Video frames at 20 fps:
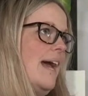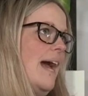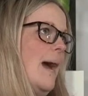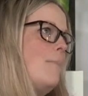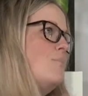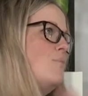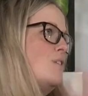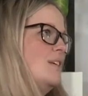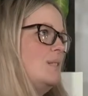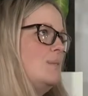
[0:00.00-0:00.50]

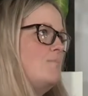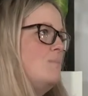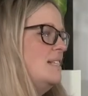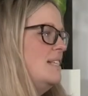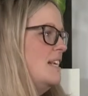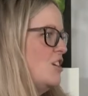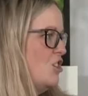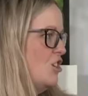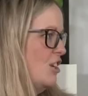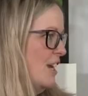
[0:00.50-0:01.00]
Cadbury's
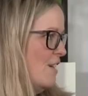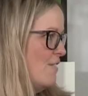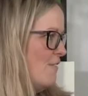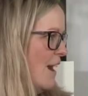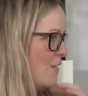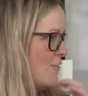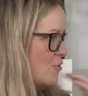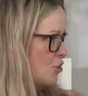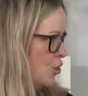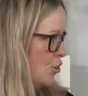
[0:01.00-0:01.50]
positioning
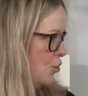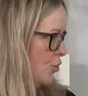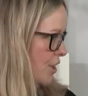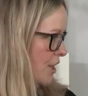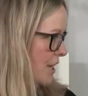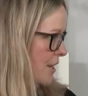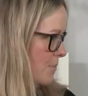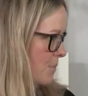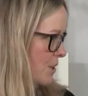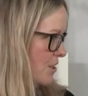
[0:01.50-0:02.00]
around
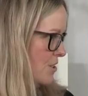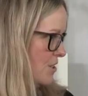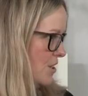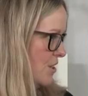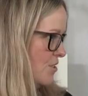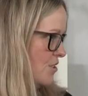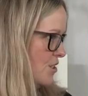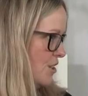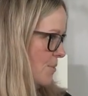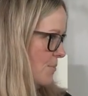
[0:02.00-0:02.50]
joy amongst
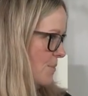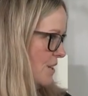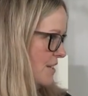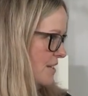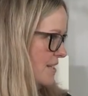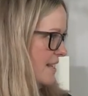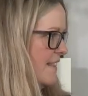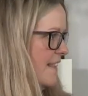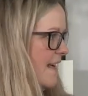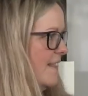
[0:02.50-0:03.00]

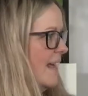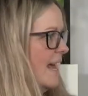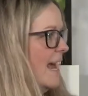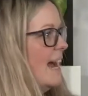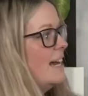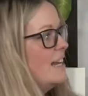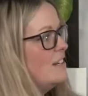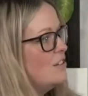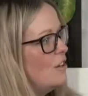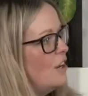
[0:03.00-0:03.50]
consumers. And then they
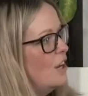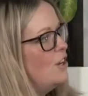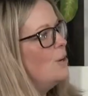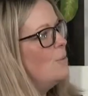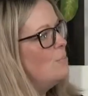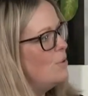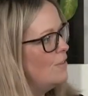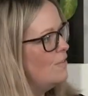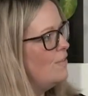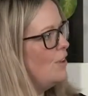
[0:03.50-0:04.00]
had a
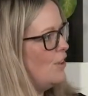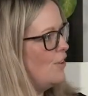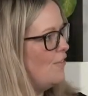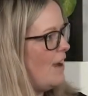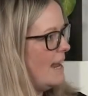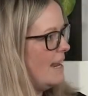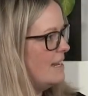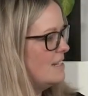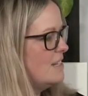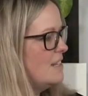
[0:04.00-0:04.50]
number of other
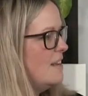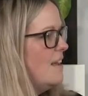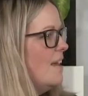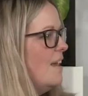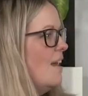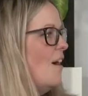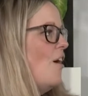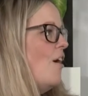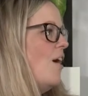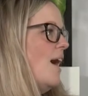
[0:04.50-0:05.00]
ads
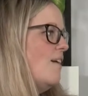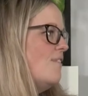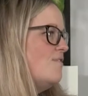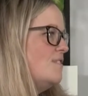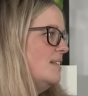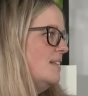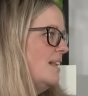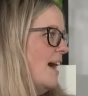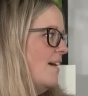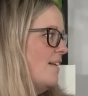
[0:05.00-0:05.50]

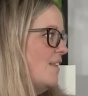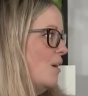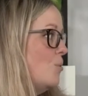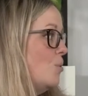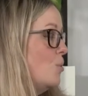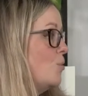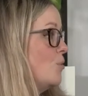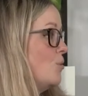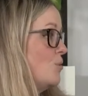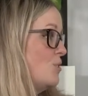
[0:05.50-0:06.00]
after that that
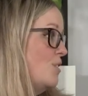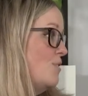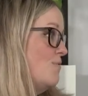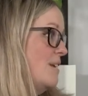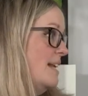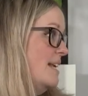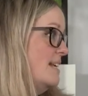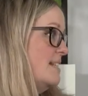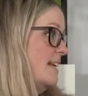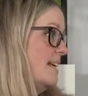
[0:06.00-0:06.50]
were also
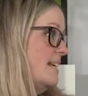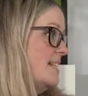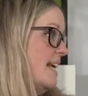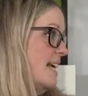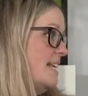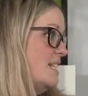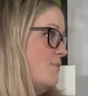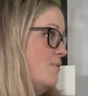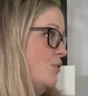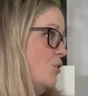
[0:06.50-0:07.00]
really
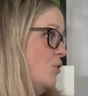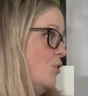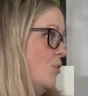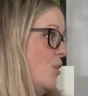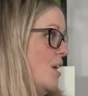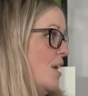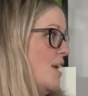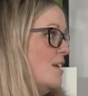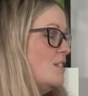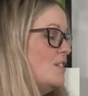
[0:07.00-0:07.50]
successful.
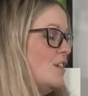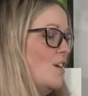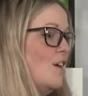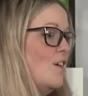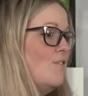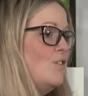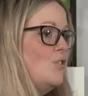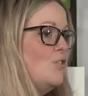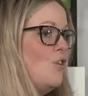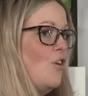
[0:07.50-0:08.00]
So
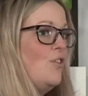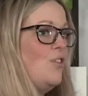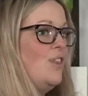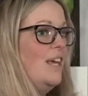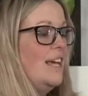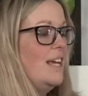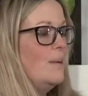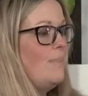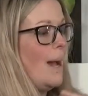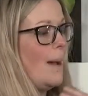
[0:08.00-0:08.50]
if you're not
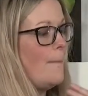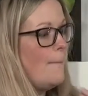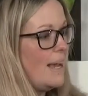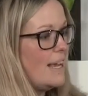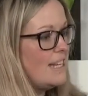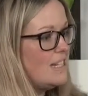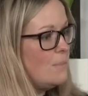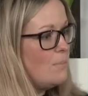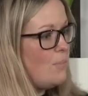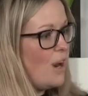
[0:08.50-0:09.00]
thinking about
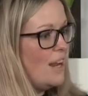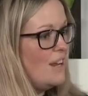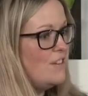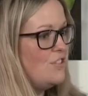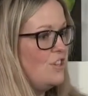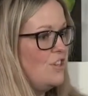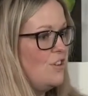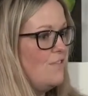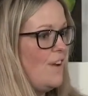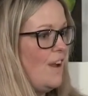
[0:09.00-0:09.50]
master brand
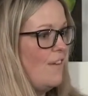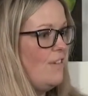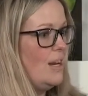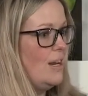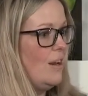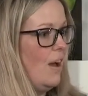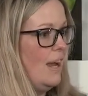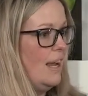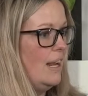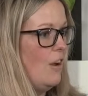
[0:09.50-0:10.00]
and you're very
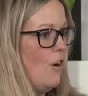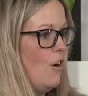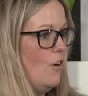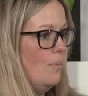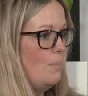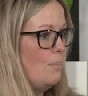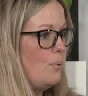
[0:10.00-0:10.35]
reliant on